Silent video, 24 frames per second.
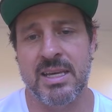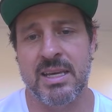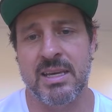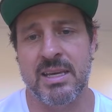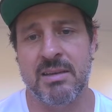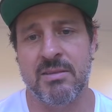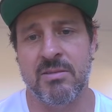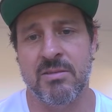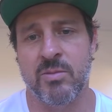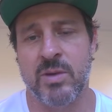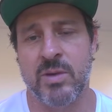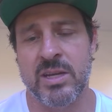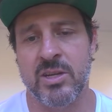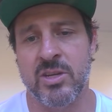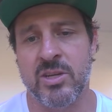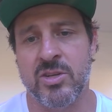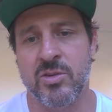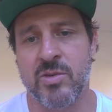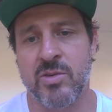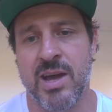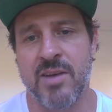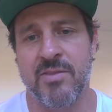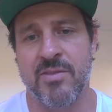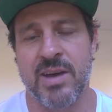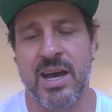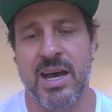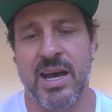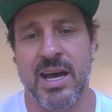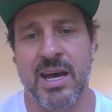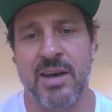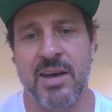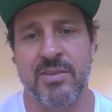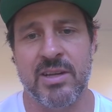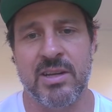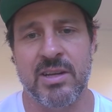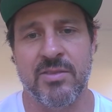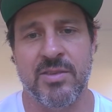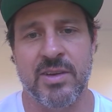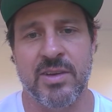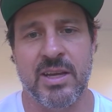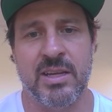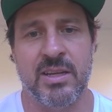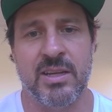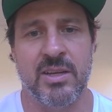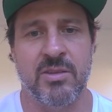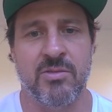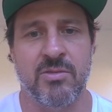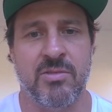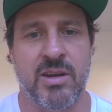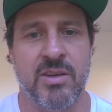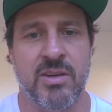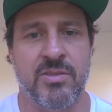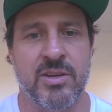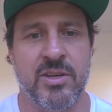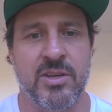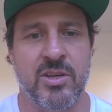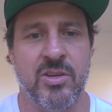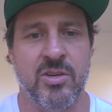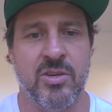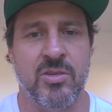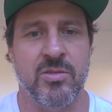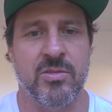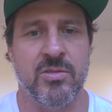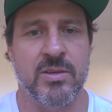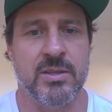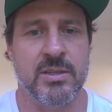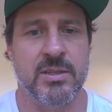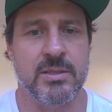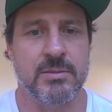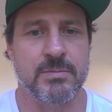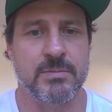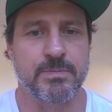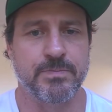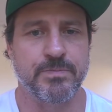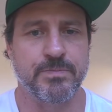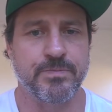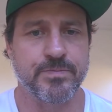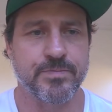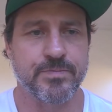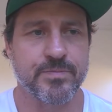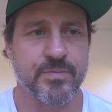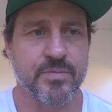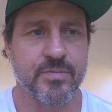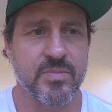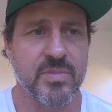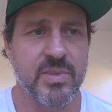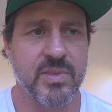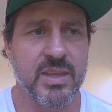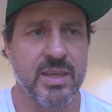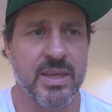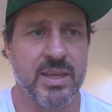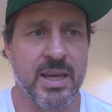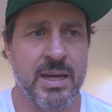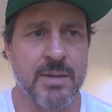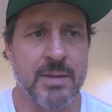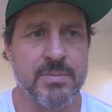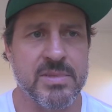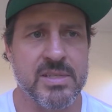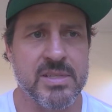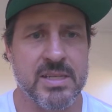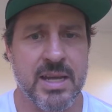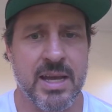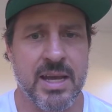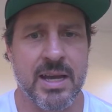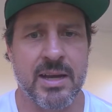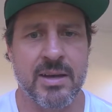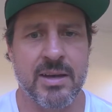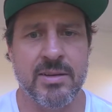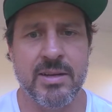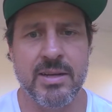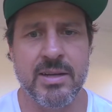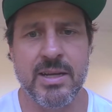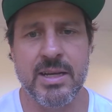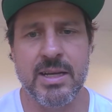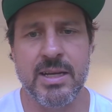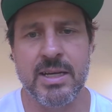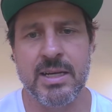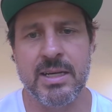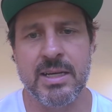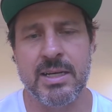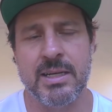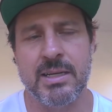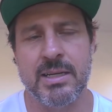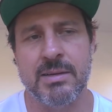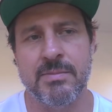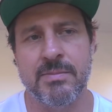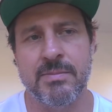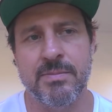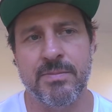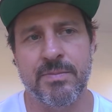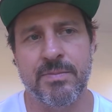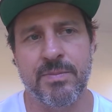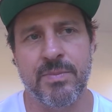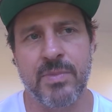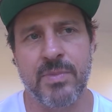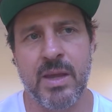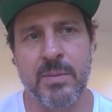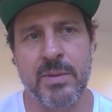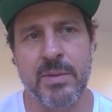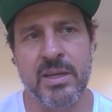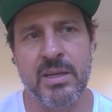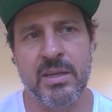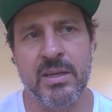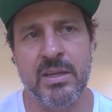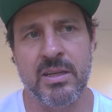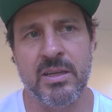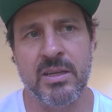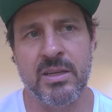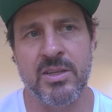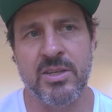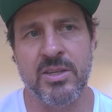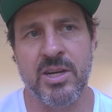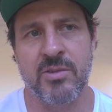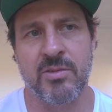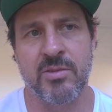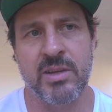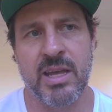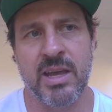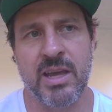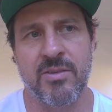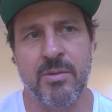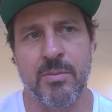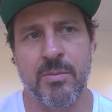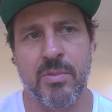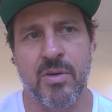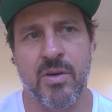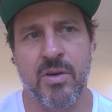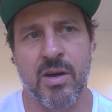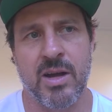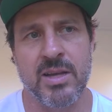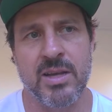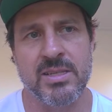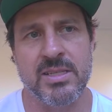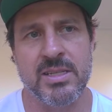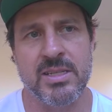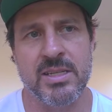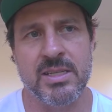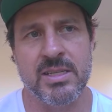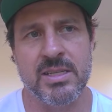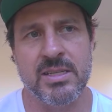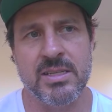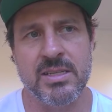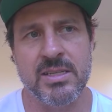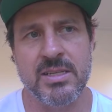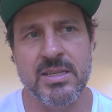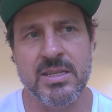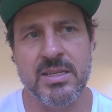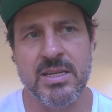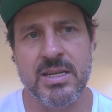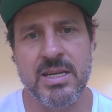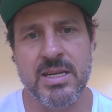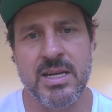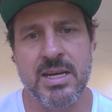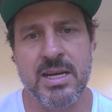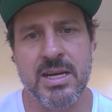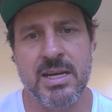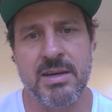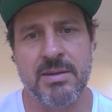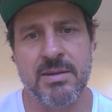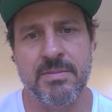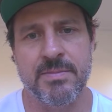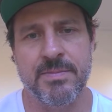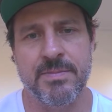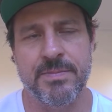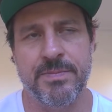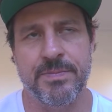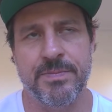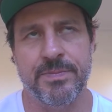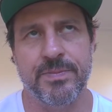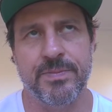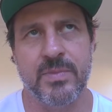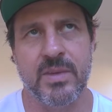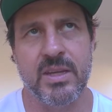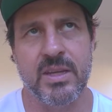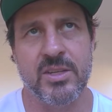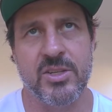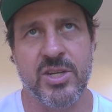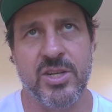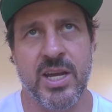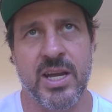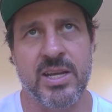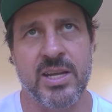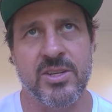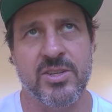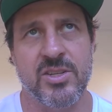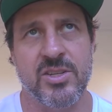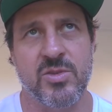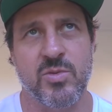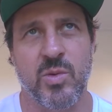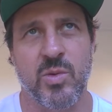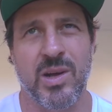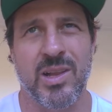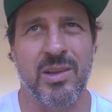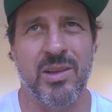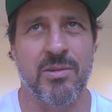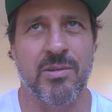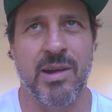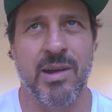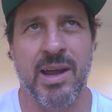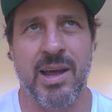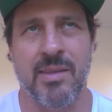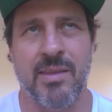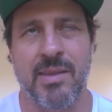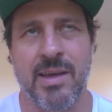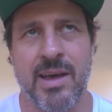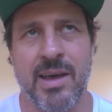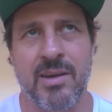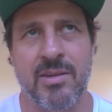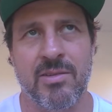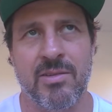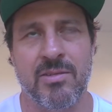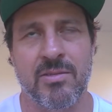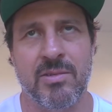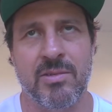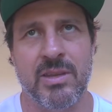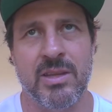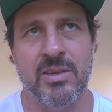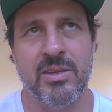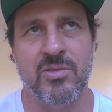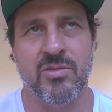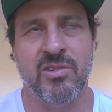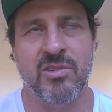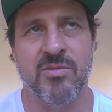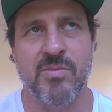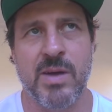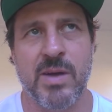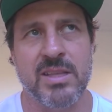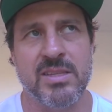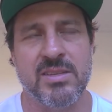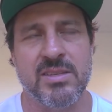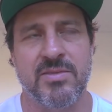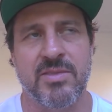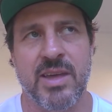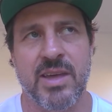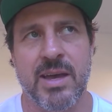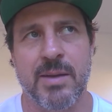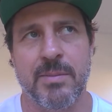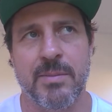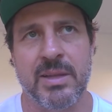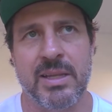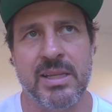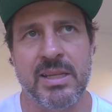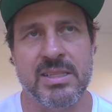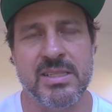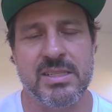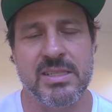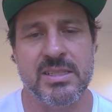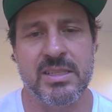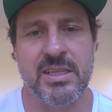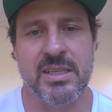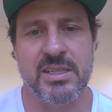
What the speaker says: when you do have a halving event, your revenue comes down. You generally have a pricing change as well around that, or within 12 months of that. But let's